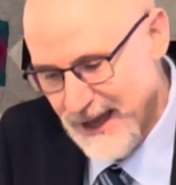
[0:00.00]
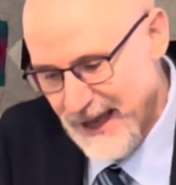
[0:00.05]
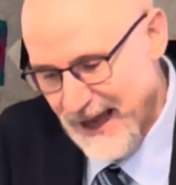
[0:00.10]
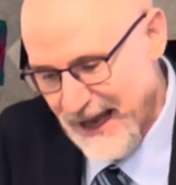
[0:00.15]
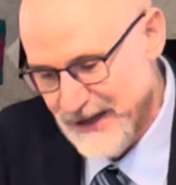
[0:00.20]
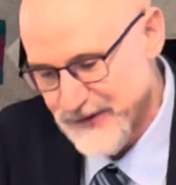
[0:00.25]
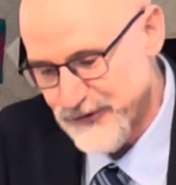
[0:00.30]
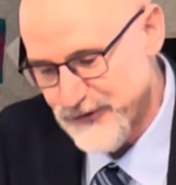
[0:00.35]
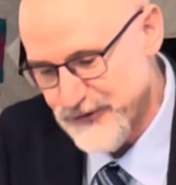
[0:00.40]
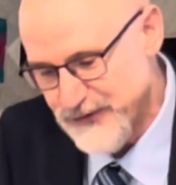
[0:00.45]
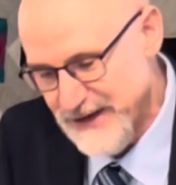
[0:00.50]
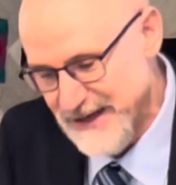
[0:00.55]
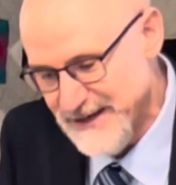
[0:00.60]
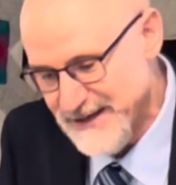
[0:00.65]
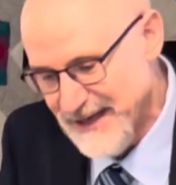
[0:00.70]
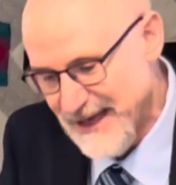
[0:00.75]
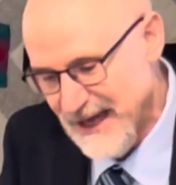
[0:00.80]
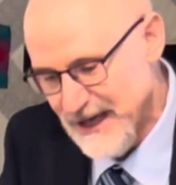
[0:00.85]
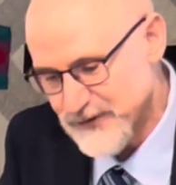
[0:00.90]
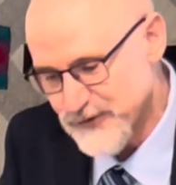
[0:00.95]
and
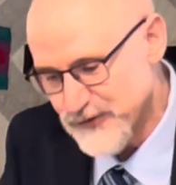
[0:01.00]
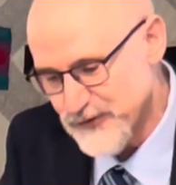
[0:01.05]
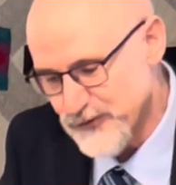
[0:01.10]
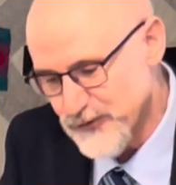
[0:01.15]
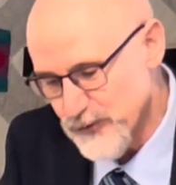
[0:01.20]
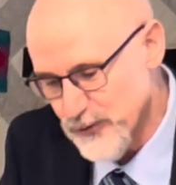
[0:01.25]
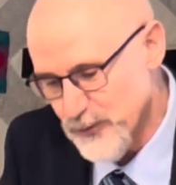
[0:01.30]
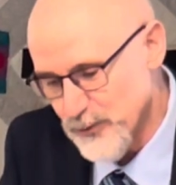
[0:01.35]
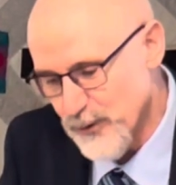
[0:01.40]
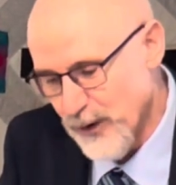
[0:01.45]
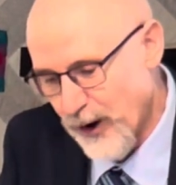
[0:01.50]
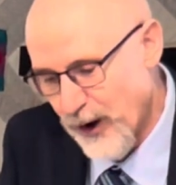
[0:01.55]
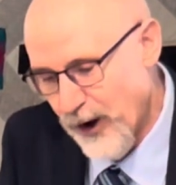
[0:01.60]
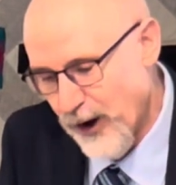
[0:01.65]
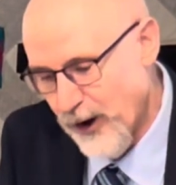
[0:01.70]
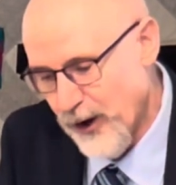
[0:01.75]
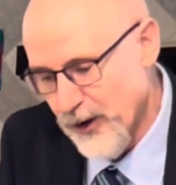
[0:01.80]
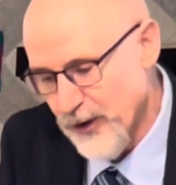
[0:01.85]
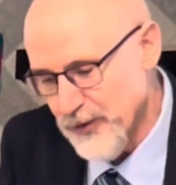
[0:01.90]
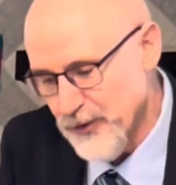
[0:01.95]
sent and slew
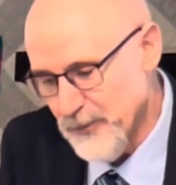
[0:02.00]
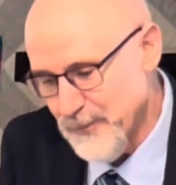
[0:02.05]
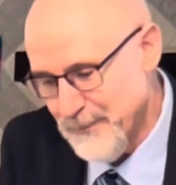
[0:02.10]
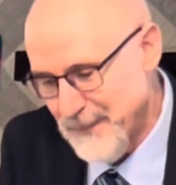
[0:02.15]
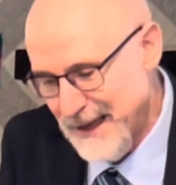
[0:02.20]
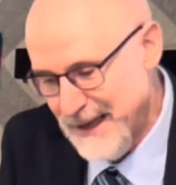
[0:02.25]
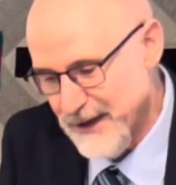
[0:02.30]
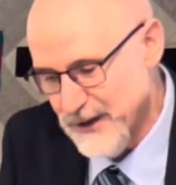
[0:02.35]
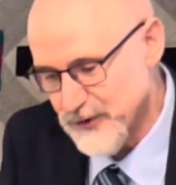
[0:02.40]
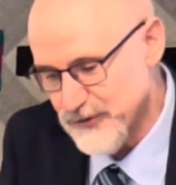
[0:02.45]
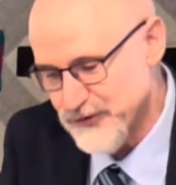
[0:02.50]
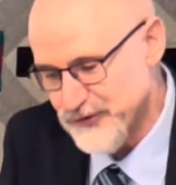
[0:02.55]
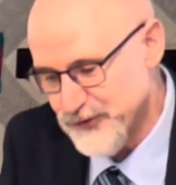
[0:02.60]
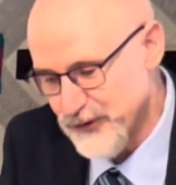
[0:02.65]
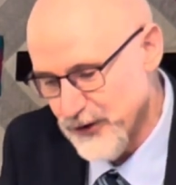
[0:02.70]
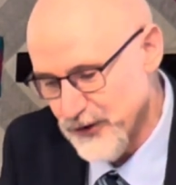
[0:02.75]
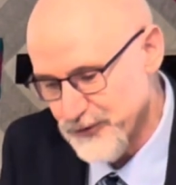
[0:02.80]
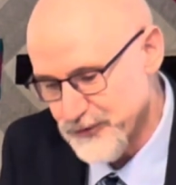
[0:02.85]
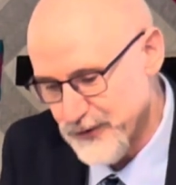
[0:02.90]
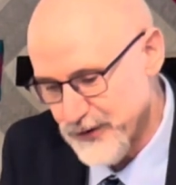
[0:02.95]
all the male
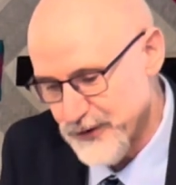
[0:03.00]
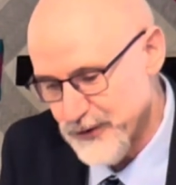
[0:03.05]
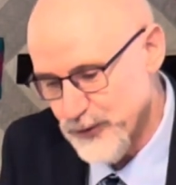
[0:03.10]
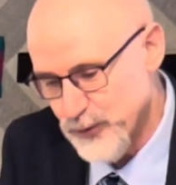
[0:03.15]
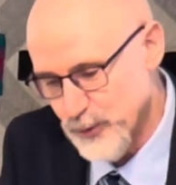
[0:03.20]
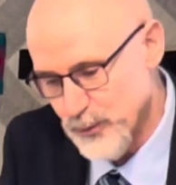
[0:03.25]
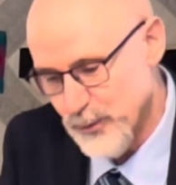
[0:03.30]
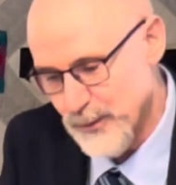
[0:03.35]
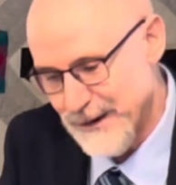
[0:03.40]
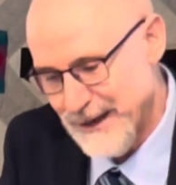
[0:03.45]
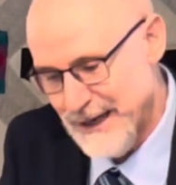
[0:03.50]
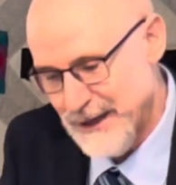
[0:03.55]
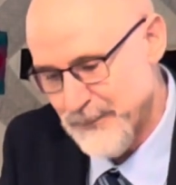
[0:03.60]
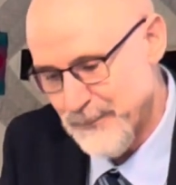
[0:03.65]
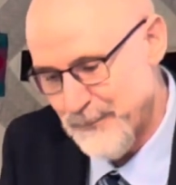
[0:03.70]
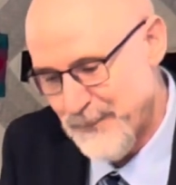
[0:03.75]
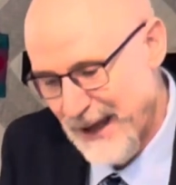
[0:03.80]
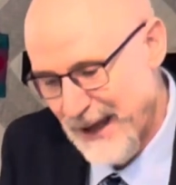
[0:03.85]
children who were in